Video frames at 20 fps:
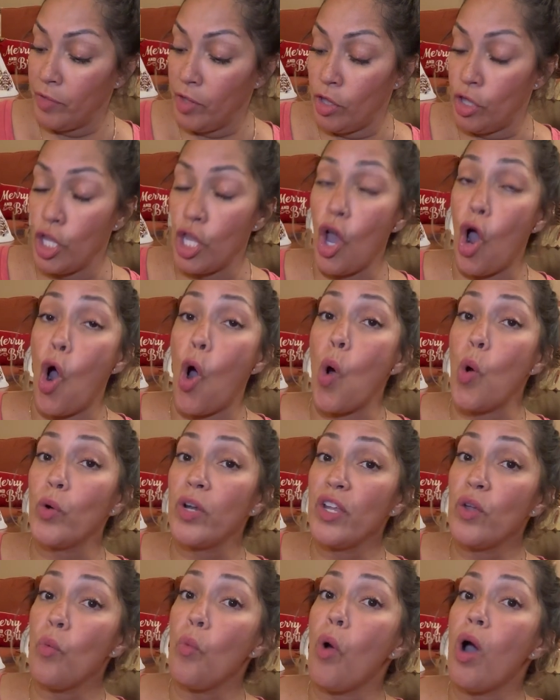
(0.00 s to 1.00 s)
the
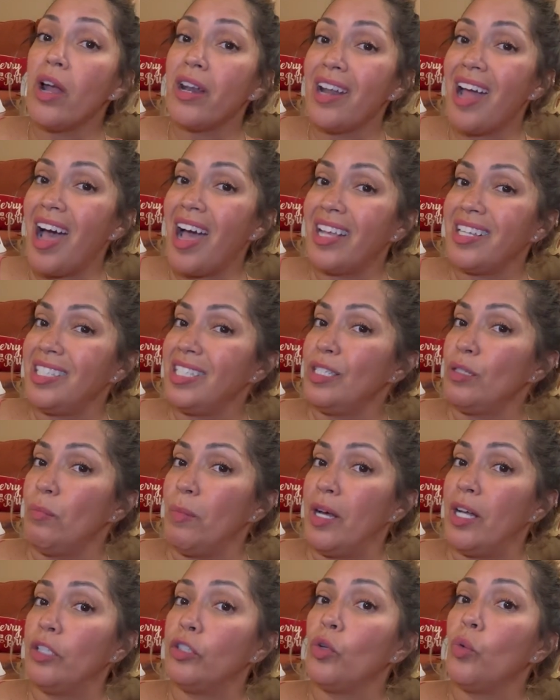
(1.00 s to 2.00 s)
only one I
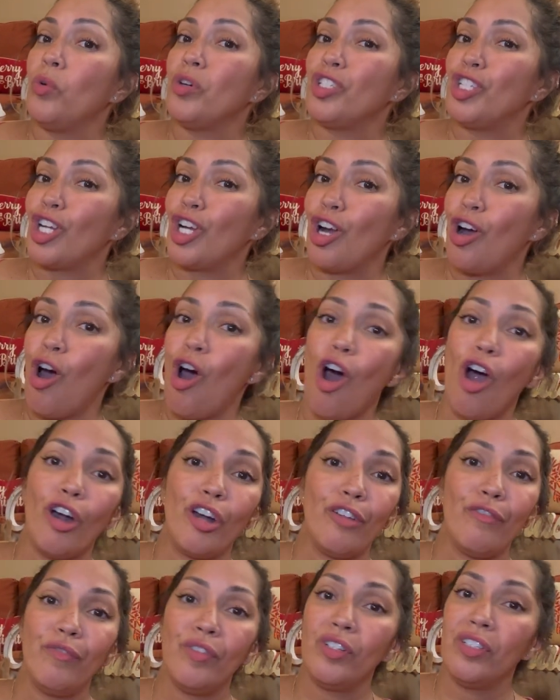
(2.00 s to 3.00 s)
smelled was the
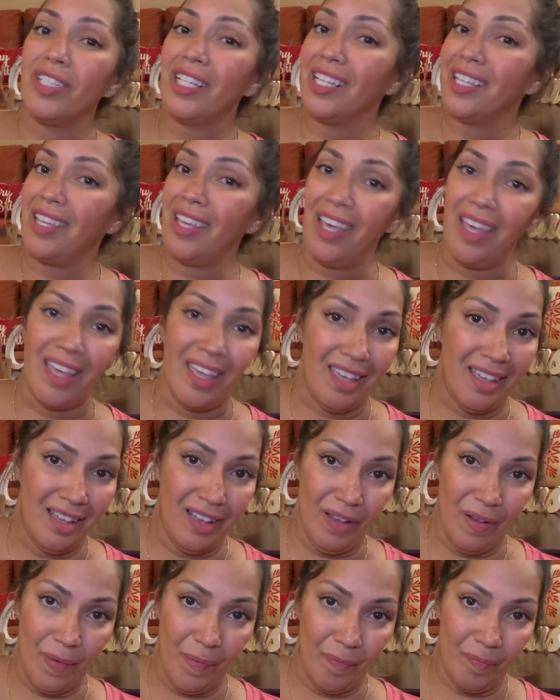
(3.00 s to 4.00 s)
Carnival Cake.
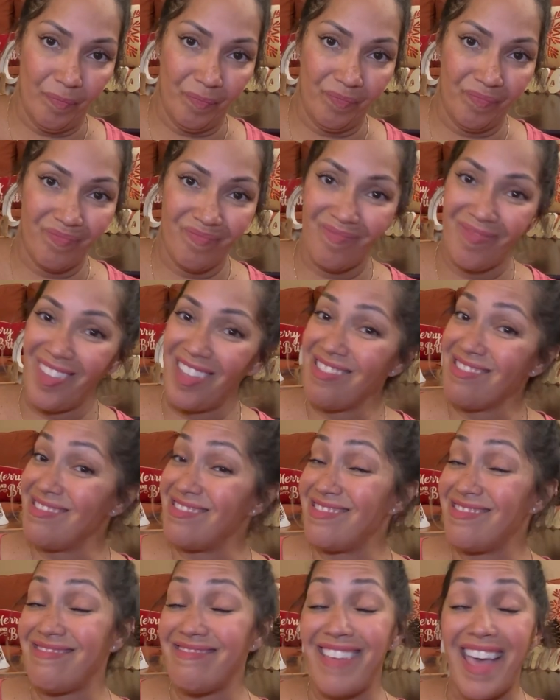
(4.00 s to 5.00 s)

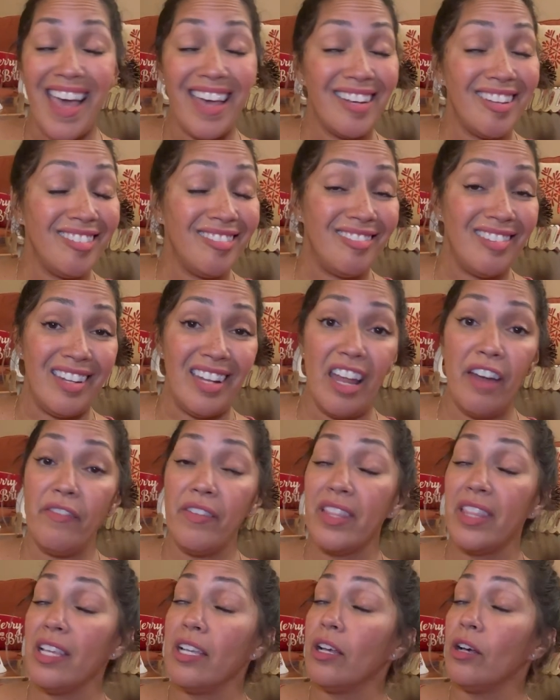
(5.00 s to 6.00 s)
That is it.
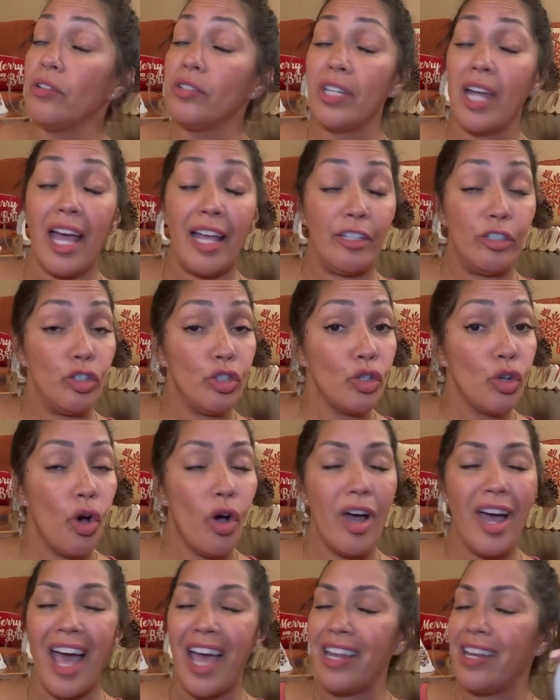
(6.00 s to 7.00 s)
Everything else I
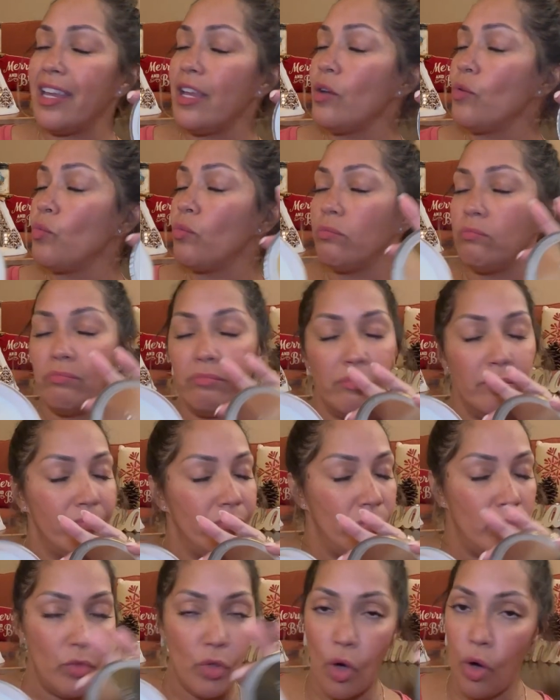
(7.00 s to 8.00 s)
saw, I didn't
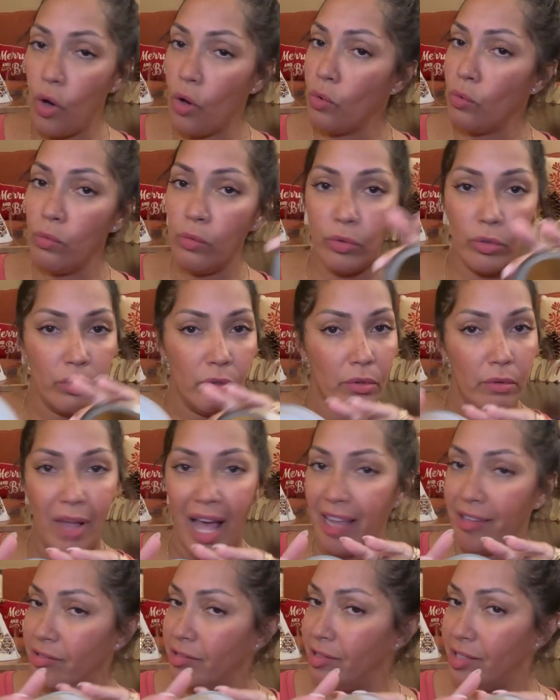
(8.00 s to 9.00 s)
know.
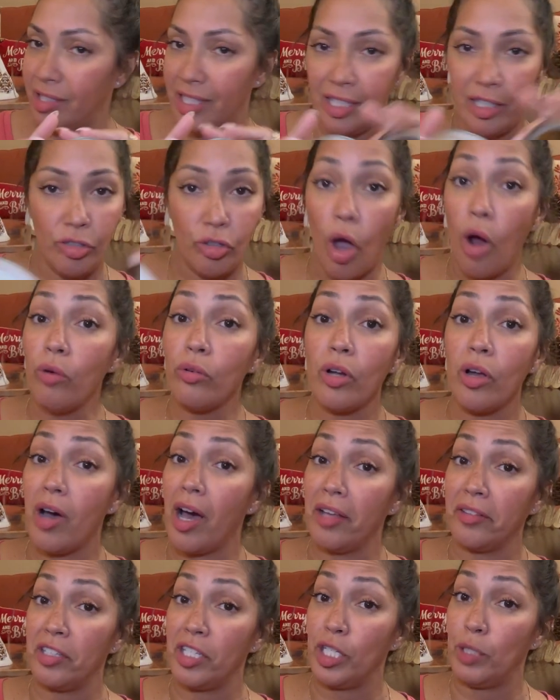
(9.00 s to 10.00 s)
I don't know
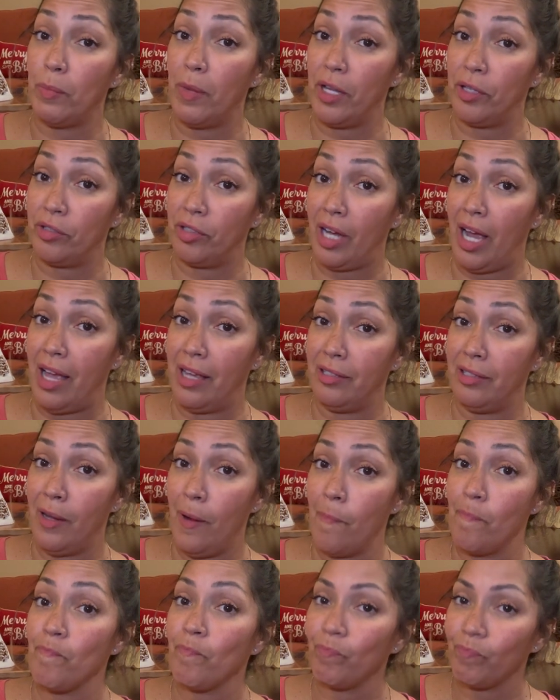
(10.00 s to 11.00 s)
how this smells, guys.
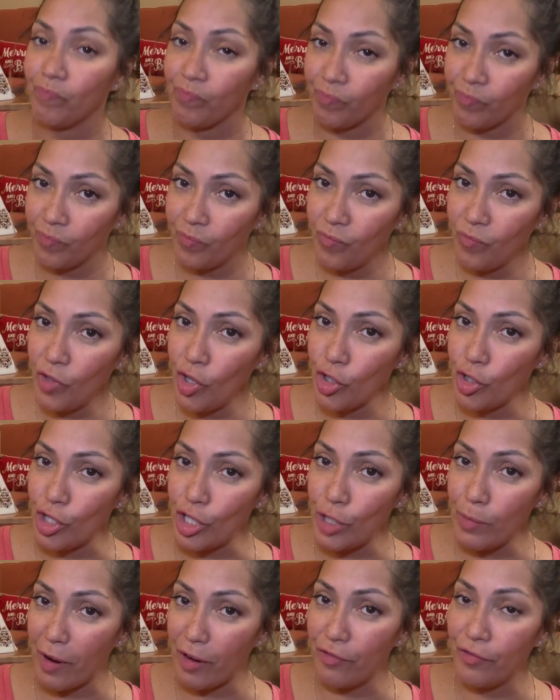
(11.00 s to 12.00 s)
So
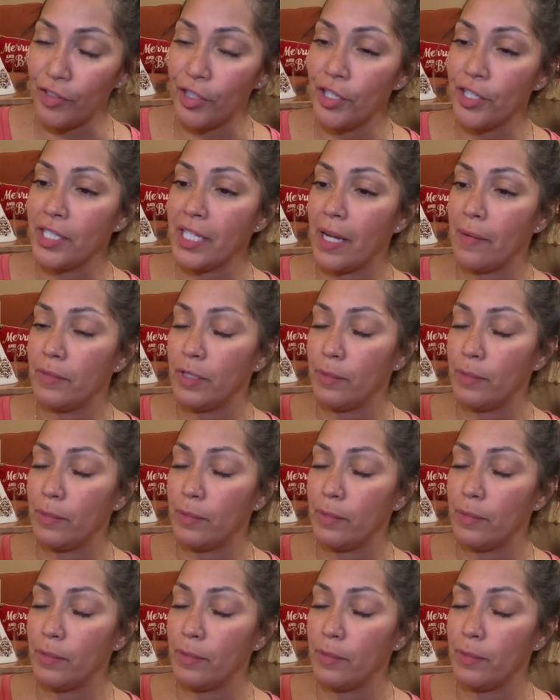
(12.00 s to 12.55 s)
this is my first time